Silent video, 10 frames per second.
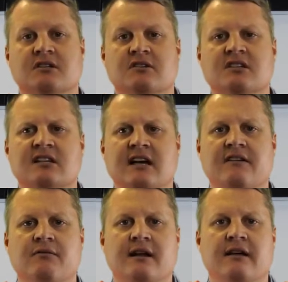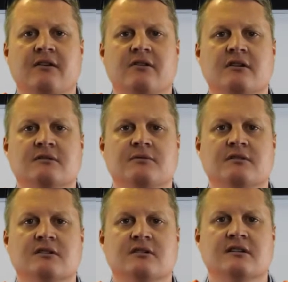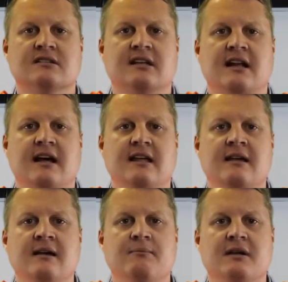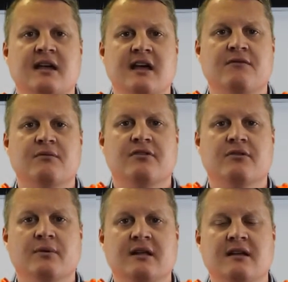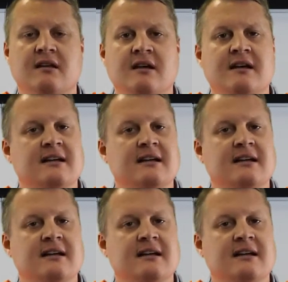So I just say to everyone out there on those building sites today, be careful with the wind.